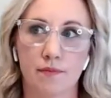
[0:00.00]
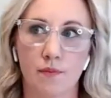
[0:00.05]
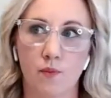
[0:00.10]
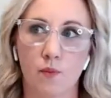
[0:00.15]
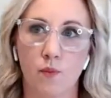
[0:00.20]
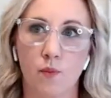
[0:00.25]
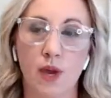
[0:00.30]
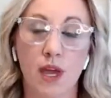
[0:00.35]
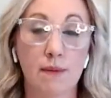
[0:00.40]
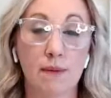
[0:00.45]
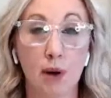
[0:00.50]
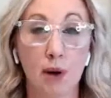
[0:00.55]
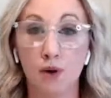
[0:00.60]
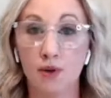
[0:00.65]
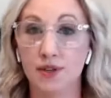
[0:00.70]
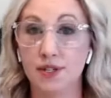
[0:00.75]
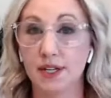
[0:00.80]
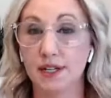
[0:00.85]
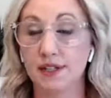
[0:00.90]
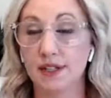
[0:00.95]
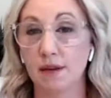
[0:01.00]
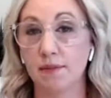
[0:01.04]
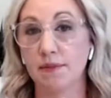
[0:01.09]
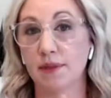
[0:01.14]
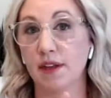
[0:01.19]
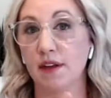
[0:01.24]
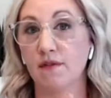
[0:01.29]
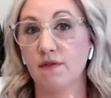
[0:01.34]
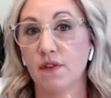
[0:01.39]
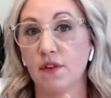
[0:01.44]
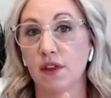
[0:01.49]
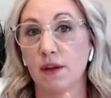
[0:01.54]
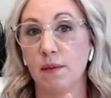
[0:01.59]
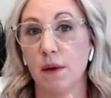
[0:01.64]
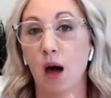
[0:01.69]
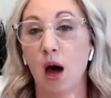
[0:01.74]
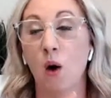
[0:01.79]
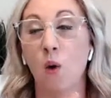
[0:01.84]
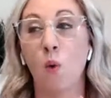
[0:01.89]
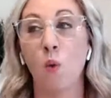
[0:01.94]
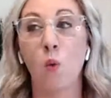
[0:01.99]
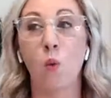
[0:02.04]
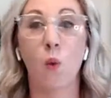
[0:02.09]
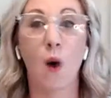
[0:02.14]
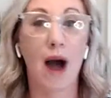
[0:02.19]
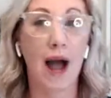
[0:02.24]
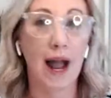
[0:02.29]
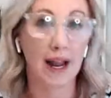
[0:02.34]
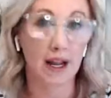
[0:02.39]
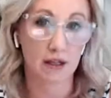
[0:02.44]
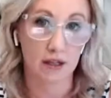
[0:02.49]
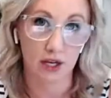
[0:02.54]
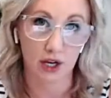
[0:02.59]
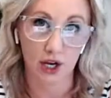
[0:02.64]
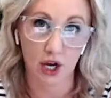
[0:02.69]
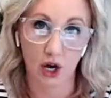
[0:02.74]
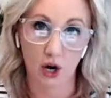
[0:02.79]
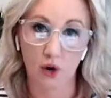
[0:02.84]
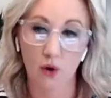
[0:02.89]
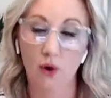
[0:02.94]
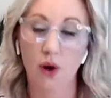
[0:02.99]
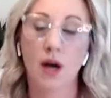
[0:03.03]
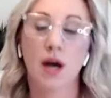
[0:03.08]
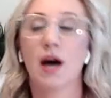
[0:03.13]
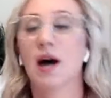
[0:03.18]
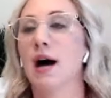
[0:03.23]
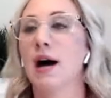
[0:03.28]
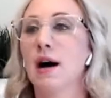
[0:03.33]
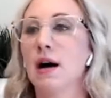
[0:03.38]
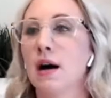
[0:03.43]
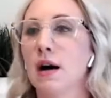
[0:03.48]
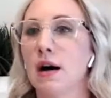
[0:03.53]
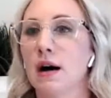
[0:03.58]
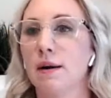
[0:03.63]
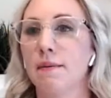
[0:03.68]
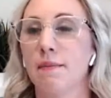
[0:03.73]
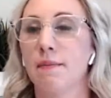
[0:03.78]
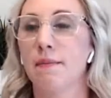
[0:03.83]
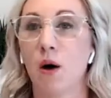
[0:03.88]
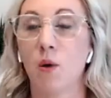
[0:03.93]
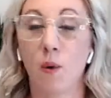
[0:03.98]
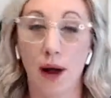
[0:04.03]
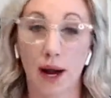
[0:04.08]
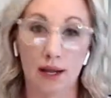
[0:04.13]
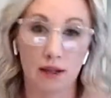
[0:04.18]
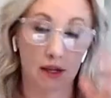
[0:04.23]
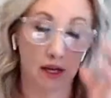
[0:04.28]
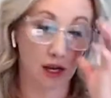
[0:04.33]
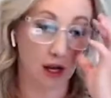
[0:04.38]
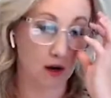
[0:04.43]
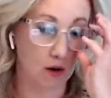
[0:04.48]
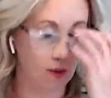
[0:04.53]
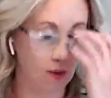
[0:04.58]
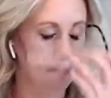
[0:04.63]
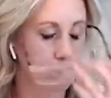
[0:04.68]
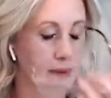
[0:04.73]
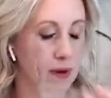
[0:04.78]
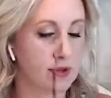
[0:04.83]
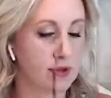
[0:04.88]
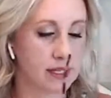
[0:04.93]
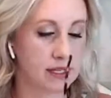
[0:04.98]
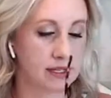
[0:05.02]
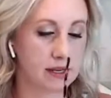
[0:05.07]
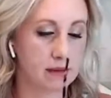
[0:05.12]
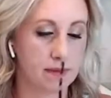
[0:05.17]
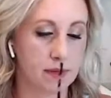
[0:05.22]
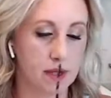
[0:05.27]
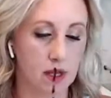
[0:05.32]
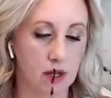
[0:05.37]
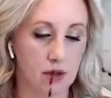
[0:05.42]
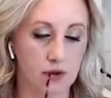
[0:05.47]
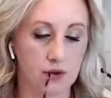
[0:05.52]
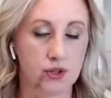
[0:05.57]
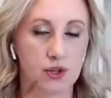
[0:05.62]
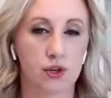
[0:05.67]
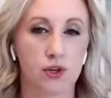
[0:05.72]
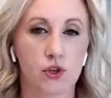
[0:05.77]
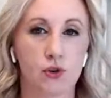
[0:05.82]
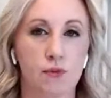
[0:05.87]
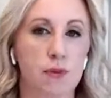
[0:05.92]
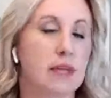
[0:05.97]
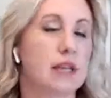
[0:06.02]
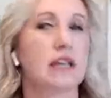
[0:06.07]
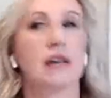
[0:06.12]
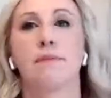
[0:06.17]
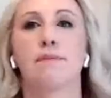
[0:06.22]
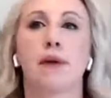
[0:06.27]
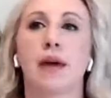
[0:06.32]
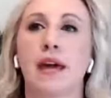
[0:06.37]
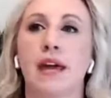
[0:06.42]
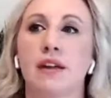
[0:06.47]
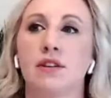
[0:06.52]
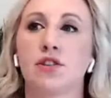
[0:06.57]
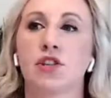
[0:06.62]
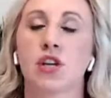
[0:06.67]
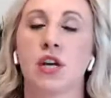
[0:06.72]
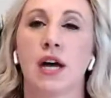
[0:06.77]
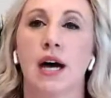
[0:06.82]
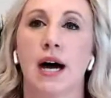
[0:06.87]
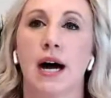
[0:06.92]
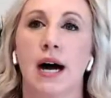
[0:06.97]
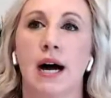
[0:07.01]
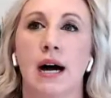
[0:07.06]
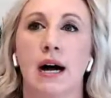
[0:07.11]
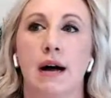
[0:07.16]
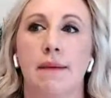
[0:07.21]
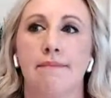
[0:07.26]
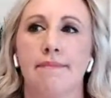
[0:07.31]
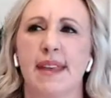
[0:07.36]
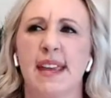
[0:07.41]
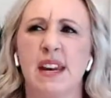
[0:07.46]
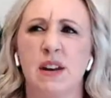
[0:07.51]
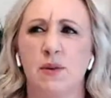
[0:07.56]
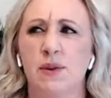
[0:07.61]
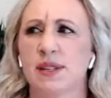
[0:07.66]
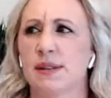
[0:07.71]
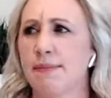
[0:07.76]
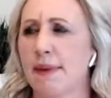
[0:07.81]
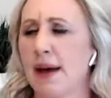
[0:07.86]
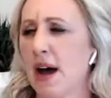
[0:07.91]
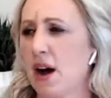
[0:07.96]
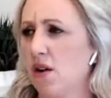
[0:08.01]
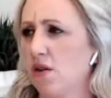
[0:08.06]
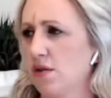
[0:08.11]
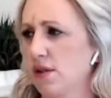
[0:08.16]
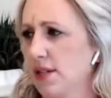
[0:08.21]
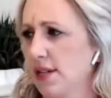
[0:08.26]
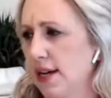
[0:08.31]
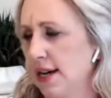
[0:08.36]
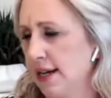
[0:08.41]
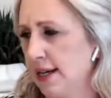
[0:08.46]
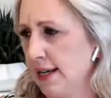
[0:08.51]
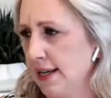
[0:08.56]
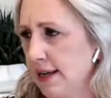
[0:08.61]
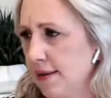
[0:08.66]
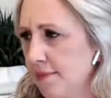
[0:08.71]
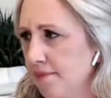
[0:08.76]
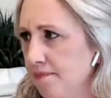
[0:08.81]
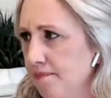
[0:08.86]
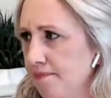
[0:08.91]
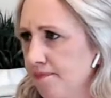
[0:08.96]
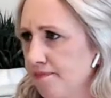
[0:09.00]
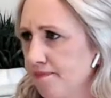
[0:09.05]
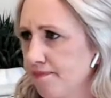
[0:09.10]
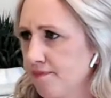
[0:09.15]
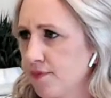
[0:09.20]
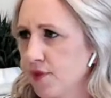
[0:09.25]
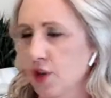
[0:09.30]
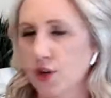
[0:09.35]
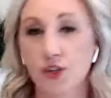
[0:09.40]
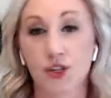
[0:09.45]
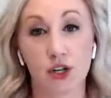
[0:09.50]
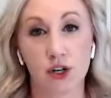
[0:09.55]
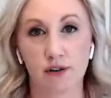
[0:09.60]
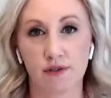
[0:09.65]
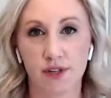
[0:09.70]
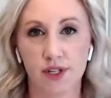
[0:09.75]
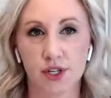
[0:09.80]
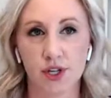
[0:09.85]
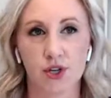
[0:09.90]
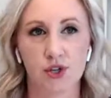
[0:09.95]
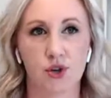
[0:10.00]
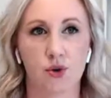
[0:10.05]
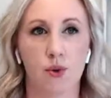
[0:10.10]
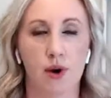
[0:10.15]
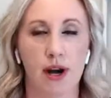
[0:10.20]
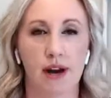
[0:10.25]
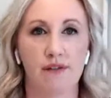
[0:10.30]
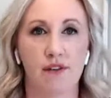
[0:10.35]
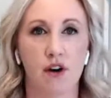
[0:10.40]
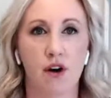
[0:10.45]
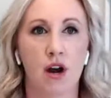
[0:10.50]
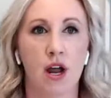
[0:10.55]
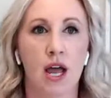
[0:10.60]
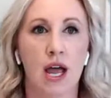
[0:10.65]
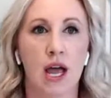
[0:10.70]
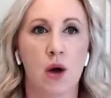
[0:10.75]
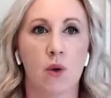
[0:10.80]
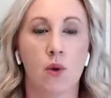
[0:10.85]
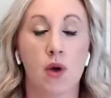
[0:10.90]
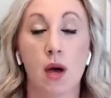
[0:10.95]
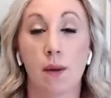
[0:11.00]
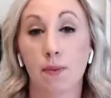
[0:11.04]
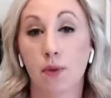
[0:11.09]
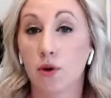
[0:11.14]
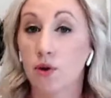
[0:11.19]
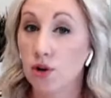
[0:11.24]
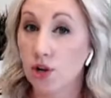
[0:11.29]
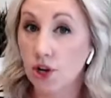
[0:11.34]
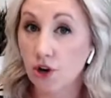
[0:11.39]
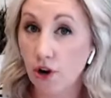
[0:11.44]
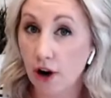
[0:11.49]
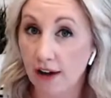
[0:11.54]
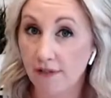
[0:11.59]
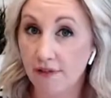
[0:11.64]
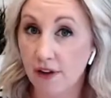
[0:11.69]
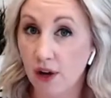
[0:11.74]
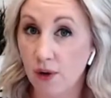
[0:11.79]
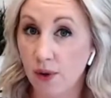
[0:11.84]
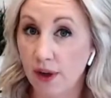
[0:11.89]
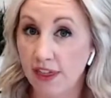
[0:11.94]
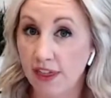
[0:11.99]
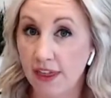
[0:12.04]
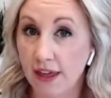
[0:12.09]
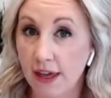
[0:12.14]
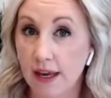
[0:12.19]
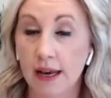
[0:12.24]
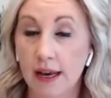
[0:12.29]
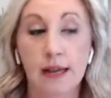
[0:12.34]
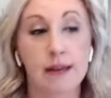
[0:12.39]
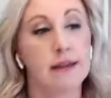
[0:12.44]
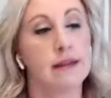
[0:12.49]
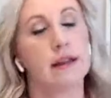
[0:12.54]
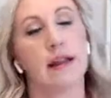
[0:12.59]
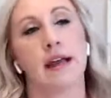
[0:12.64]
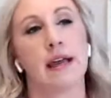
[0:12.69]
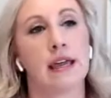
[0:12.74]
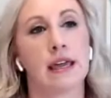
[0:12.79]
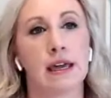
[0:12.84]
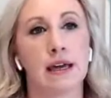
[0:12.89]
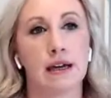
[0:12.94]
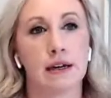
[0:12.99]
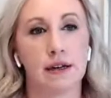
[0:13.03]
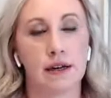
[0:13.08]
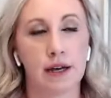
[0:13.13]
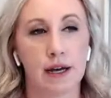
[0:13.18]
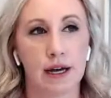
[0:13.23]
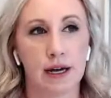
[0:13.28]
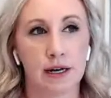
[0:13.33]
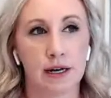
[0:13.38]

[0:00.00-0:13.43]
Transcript: we had posted something for them a while ago. We posted something on their social media page, and it was about their services or whatever. We uploaded a graphic with it, and